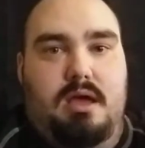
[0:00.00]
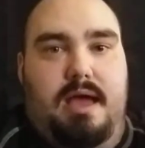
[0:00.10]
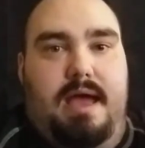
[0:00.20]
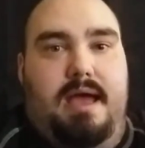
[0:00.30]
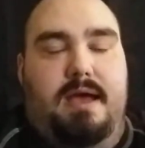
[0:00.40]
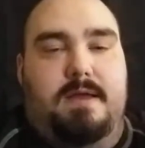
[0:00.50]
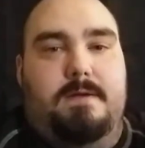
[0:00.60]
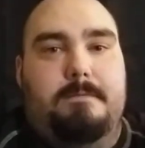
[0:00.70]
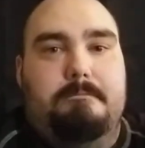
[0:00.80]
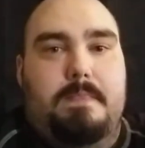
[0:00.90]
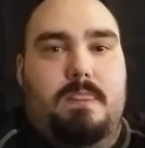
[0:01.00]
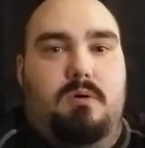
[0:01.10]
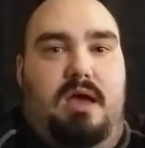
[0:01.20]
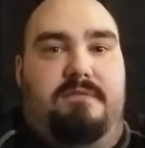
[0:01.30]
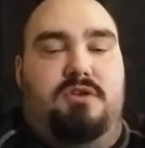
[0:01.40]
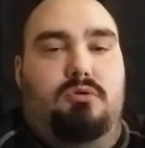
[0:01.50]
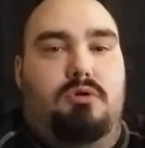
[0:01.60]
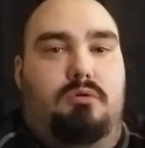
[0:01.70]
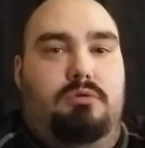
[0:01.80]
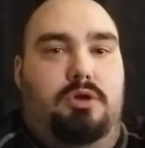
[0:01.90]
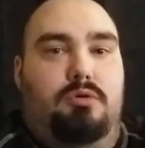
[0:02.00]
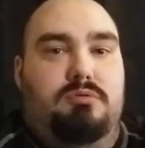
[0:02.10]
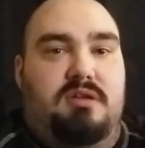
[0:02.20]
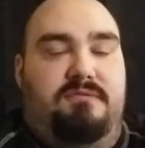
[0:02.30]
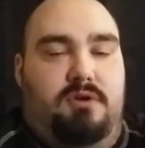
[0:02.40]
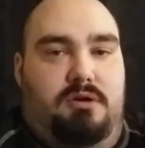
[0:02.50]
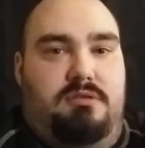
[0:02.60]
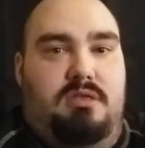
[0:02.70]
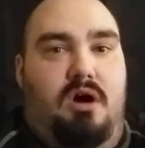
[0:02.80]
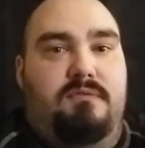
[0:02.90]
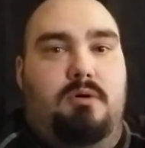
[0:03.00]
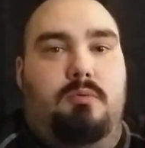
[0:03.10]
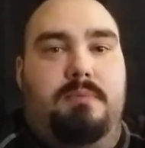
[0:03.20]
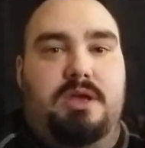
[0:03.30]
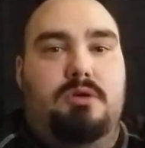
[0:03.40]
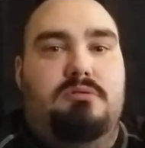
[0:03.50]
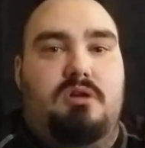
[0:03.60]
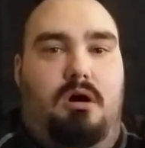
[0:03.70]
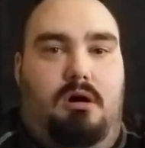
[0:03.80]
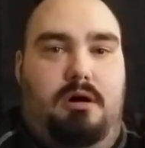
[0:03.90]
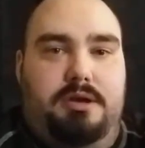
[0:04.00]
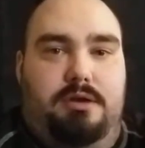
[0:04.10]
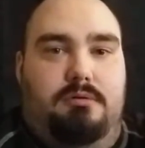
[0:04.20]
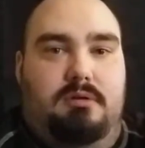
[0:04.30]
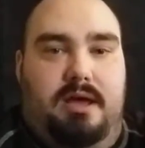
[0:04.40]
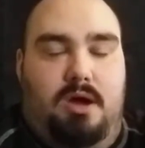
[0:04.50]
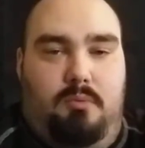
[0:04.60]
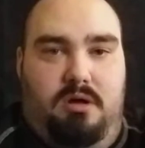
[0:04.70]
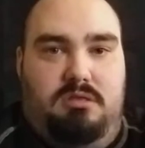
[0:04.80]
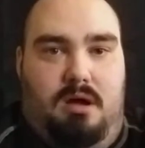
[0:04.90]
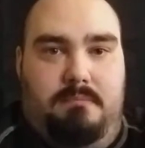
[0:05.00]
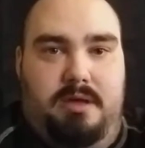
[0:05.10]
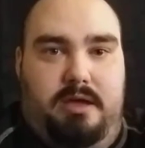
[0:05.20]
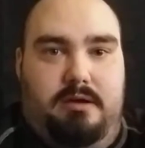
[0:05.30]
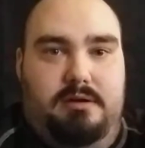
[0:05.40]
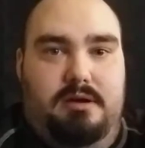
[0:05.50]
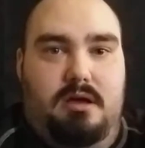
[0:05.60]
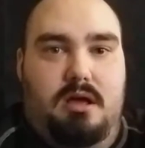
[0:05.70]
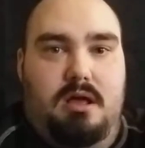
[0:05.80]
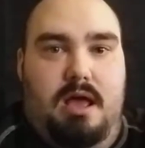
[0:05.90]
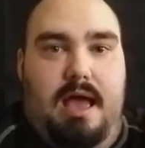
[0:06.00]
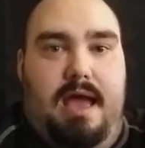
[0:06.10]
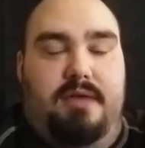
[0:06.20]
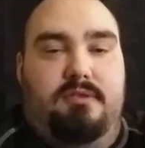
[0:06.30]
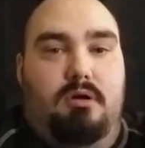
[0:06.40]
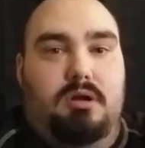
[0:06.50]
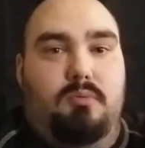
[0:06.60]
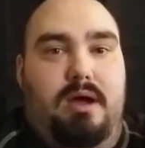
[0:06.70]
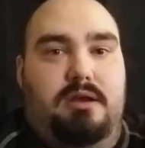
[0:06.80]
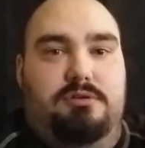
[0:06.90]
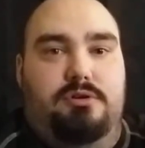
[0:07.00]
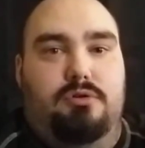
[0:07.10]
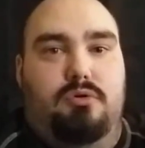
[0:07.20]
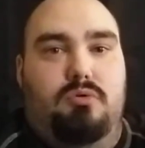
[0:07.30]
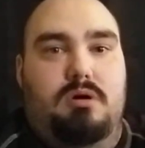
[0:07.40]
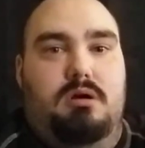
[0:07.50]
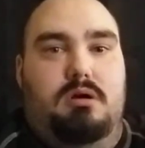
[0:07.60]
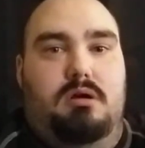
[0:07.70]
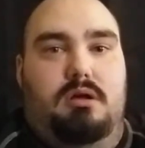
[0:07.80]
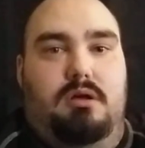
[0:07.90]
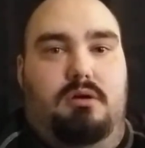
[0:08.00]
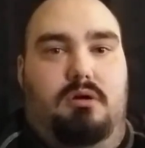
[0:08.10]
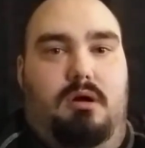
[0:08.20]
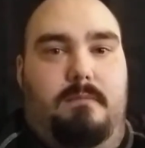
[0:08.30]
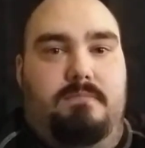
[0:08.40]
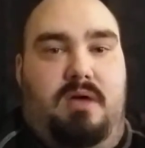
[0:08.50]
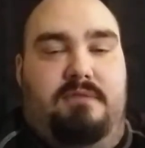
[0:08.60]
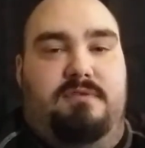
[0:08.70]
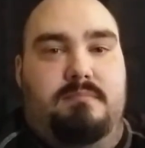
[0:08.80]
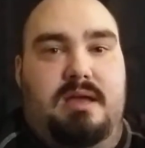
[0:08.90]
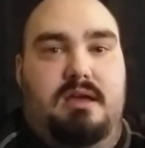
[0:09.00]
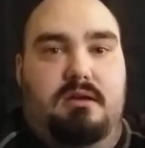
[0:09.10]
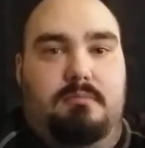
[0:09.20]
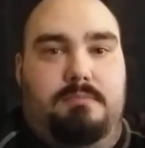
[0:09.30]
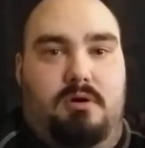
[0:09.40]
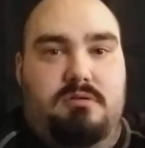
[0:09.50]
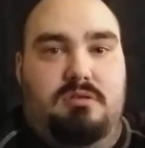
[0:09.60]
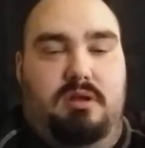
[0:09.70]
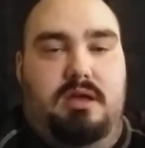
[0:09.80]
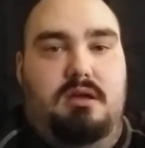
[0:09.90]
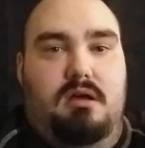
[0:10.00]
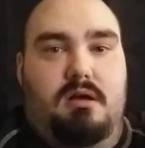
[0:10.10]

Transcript: And if you don't use it for yourself, it will be used on you, like it was on me. And the only way to, like for me personally,